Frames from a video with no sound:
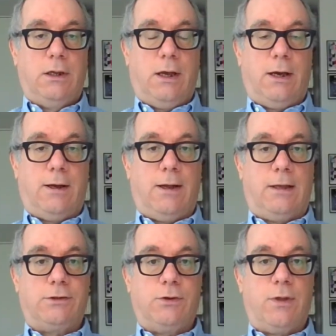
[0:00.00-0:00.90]

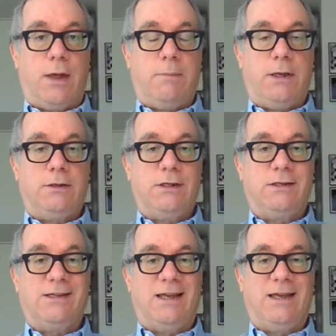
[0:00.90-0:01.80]
And so that means
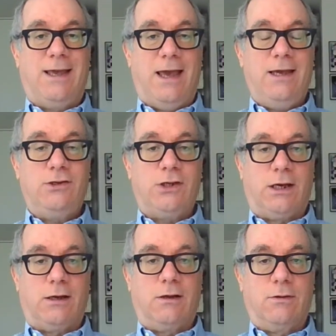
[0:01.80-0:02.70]
it's
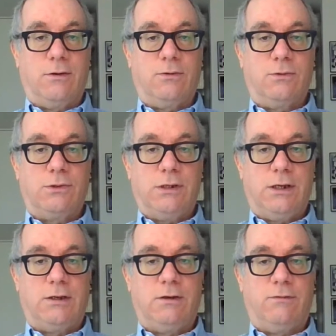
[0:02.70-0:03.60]
engaging those
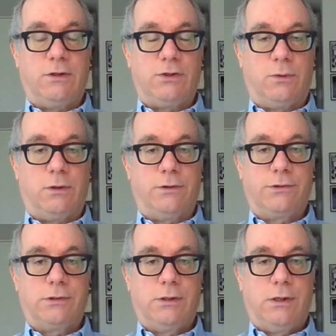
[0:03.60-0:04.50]

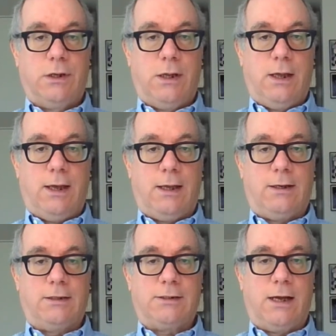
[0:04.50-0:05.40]
individuals.
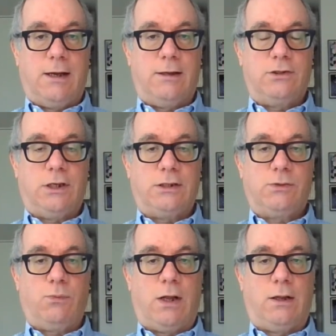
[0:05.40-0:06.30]
And it's not
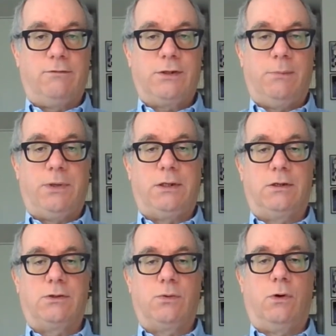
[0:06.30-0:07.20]
just, well, if something
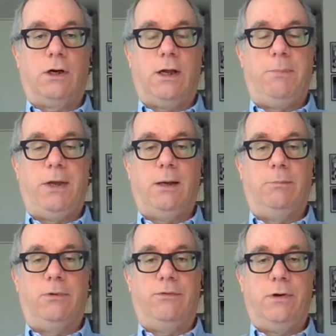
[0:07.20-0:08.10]
doesn't work, I pick
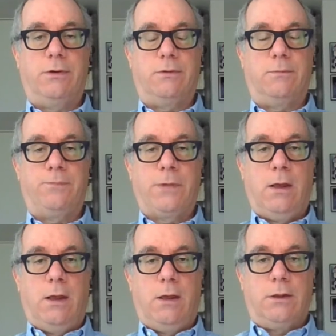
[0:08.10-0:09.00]
up the phone.
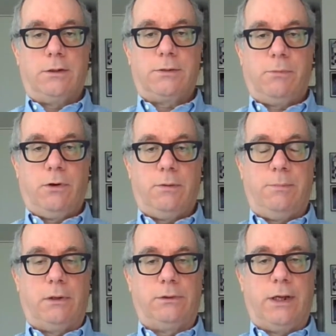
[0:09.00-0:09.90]
A smarter
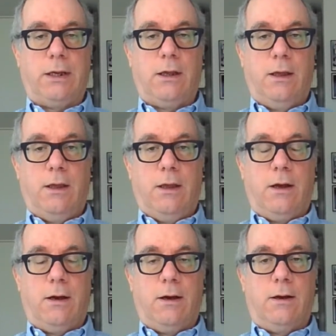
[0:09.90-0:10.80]
building
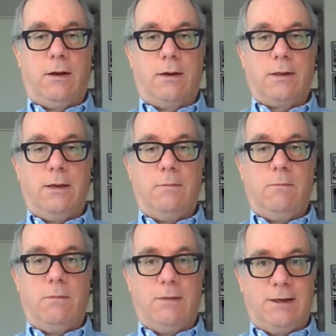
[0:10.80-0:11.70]

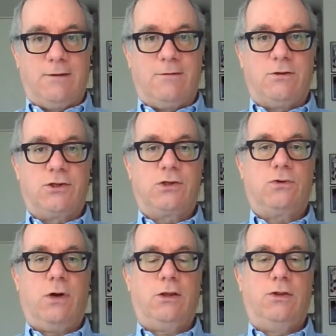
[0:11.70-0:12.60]
can
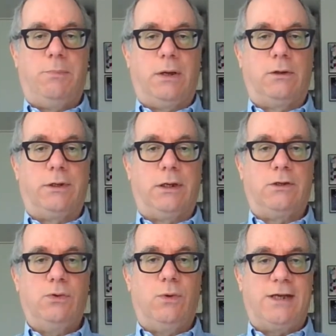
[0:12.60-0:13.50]
instruct the
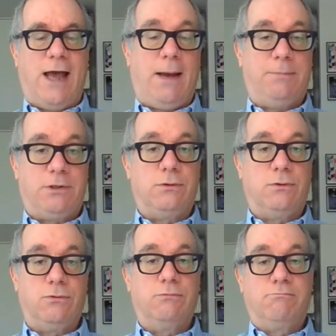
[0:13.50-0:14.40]
building to adapt
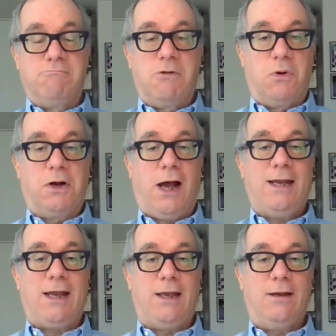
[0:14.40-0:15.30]
to what
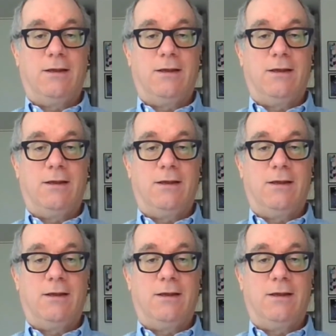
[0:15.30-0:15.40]
I need.